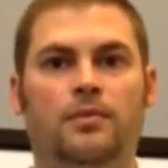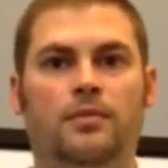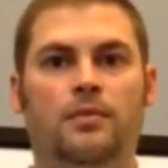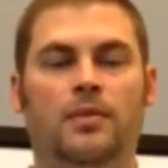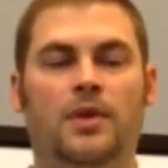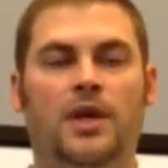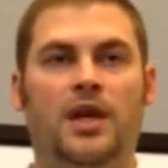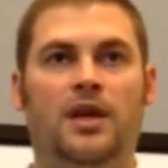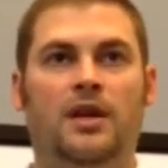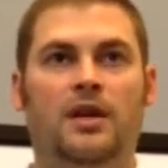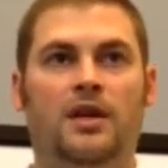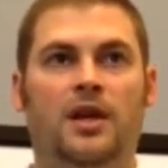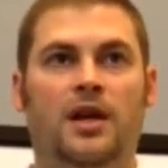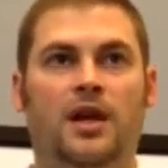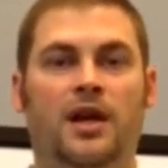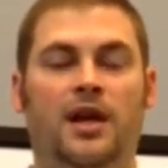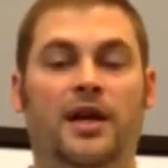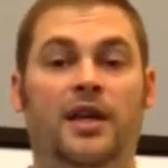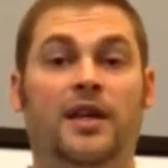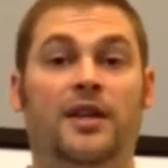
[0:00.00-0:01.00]
And
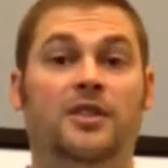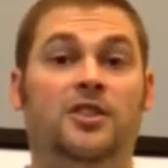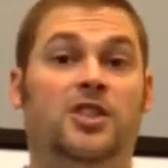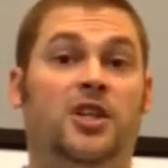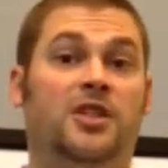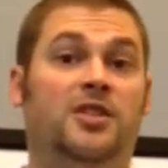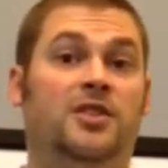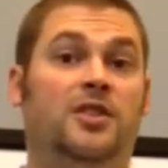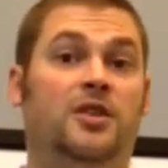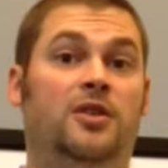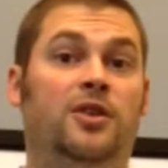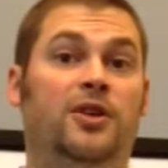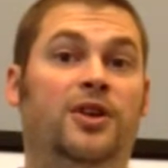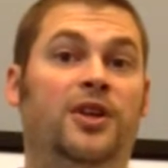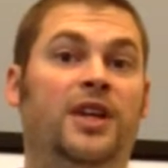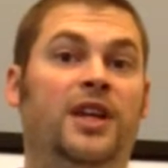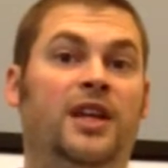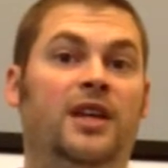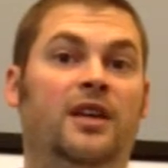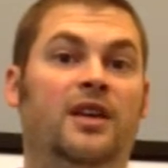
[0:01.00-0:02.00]
I adjusted her
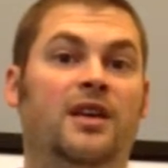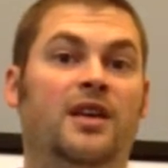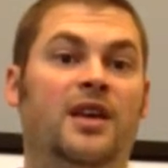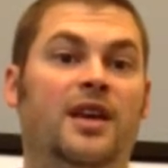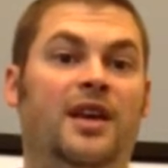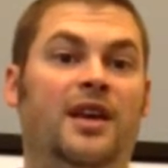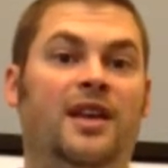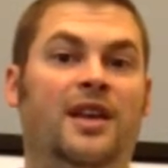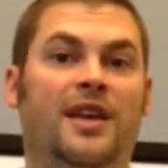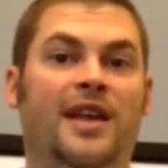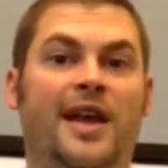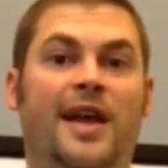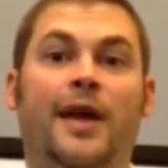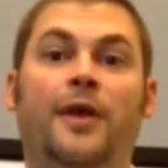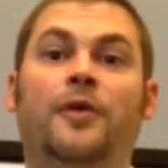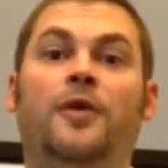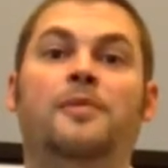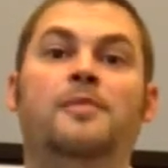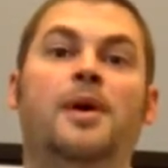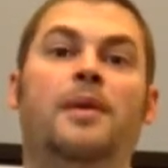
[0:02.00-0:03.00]
knee. And I
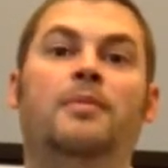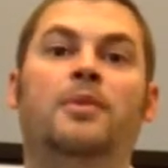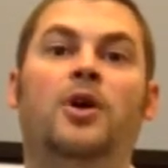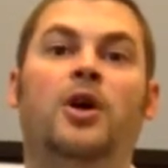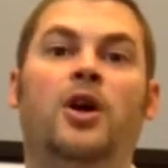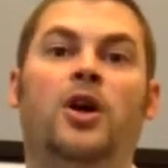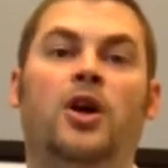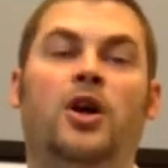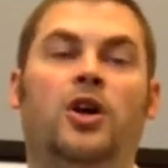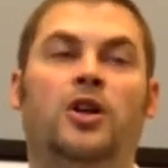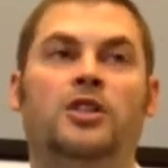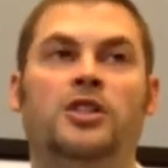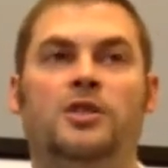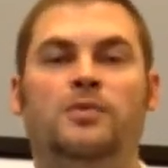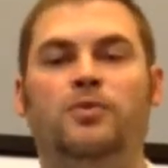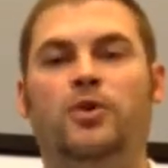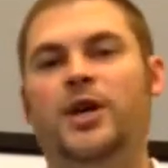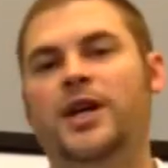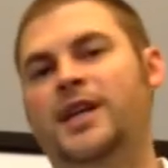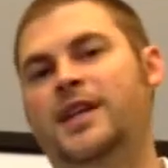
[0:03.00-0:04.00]
remember her just
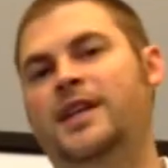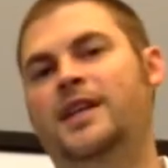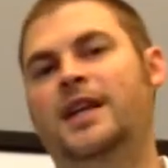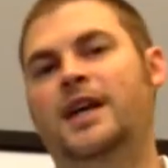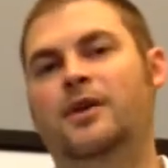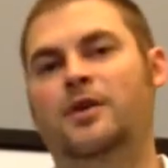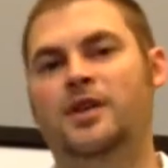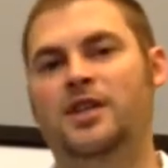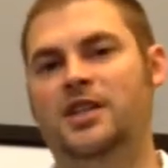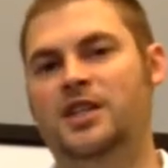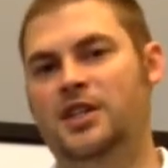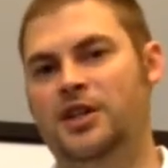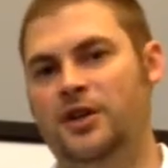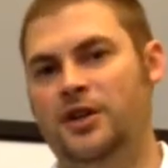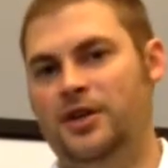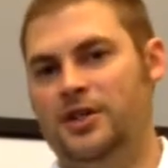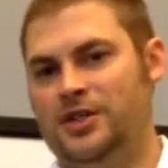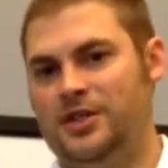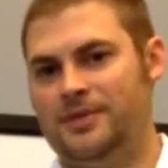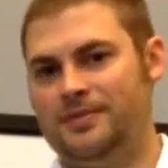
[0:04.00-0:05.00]
breaking down in
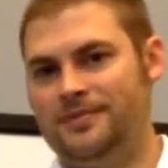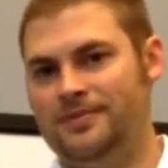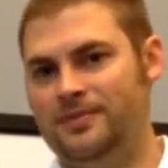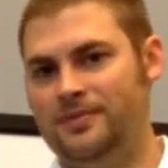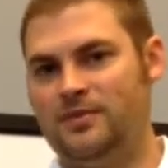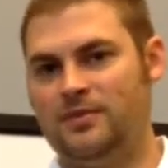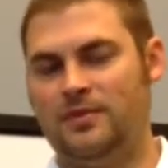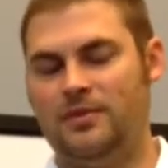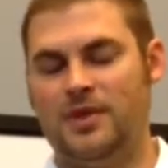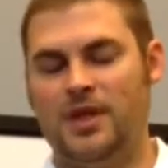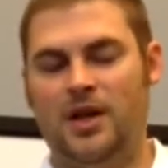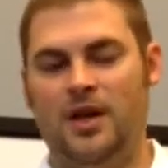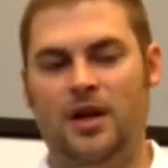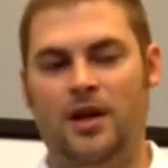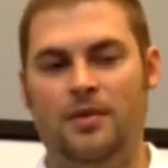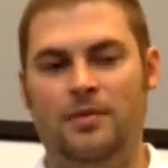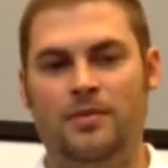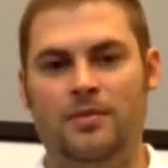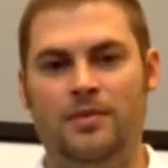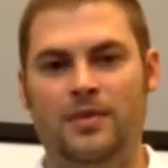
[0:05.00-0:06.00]
tears.
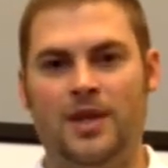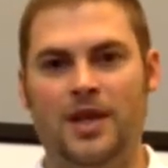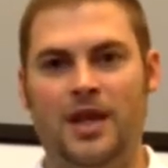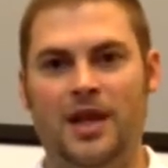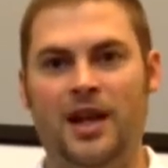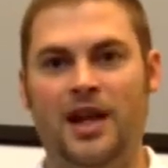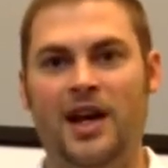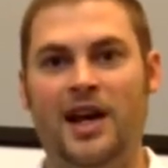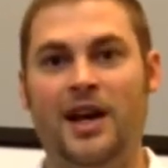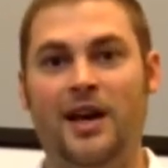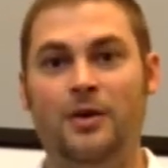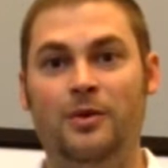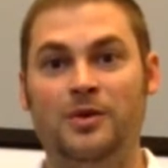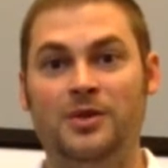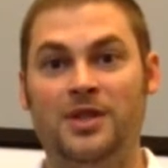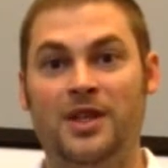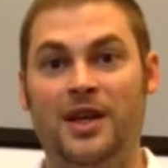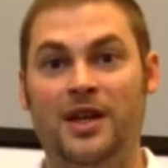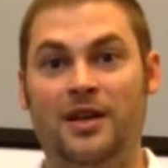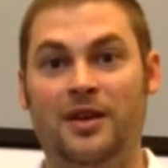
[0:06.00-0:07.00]
And I was
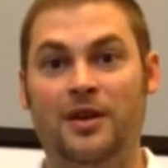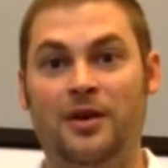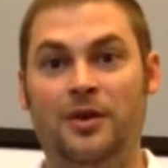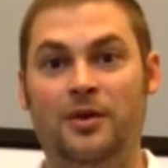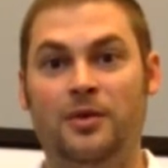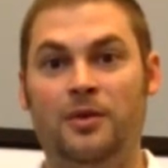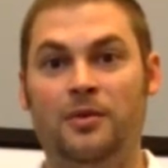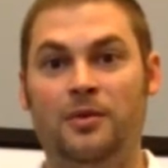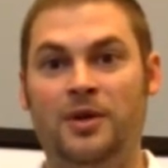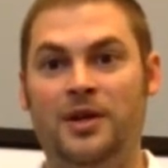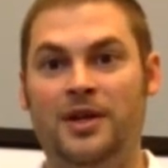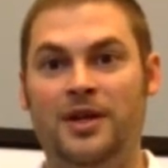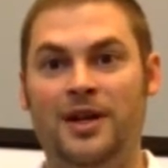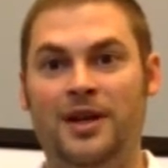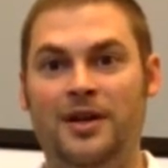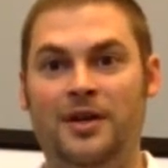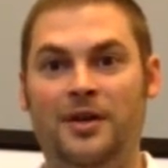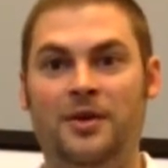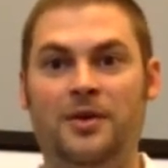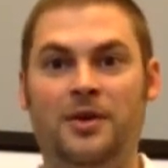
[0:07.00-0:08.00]
like, oh, what did I
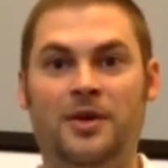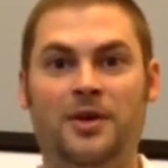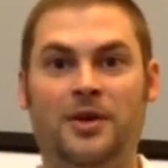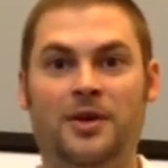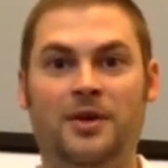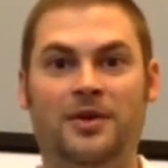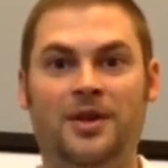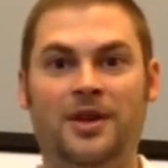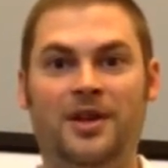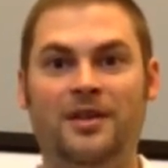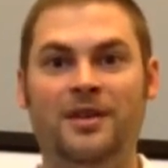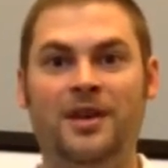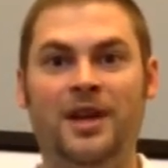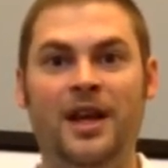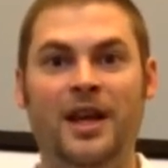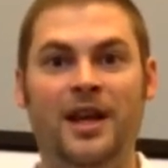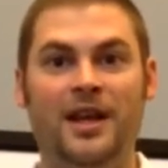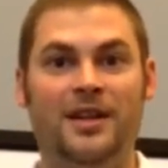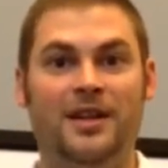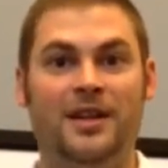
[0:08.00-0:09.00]
do? You know,
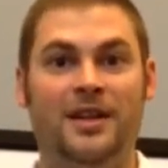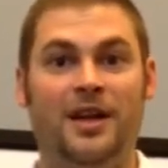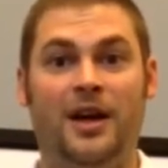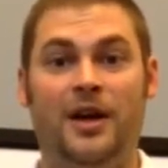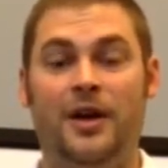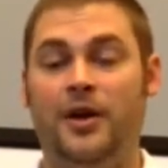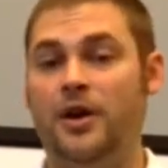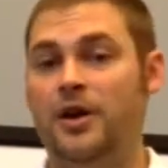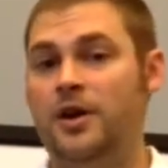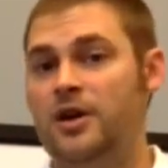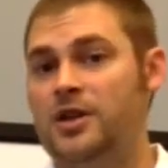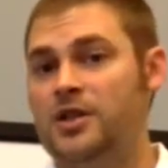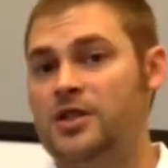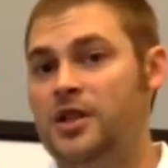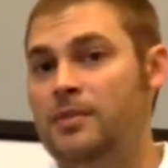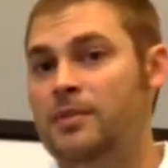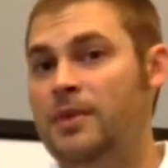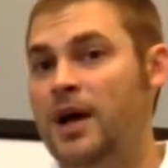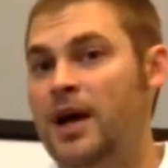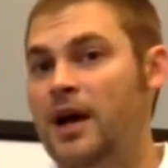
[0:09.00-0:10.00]
did I hurt her
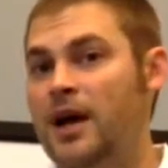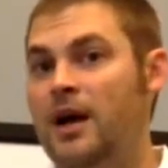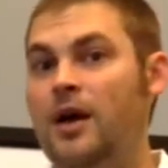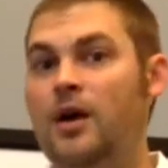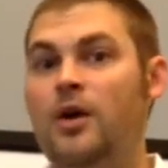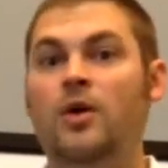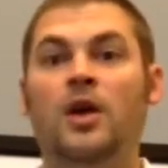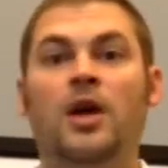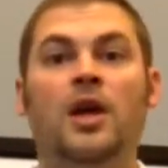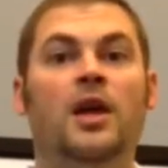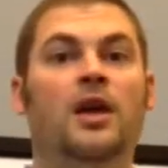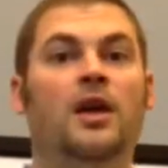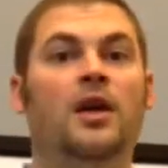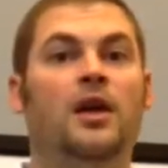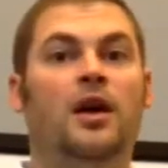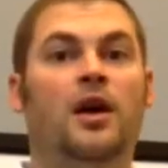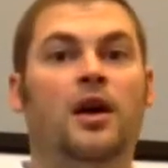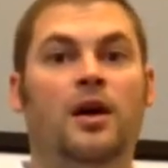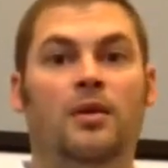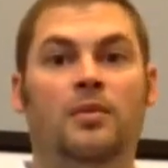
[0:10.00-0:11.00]
somehow?
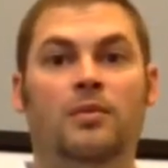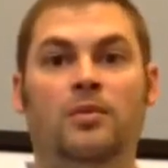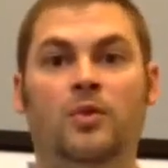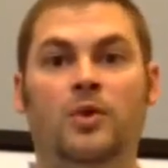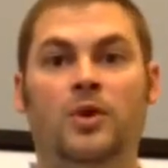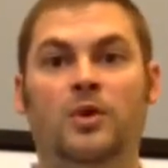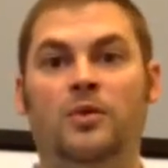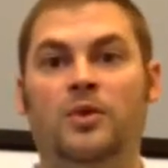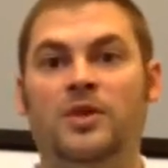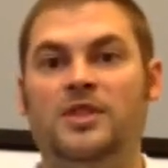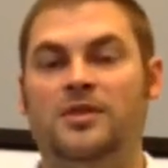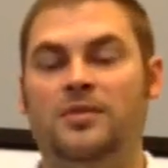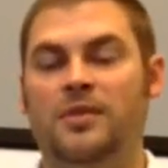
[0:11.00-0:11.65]
What's the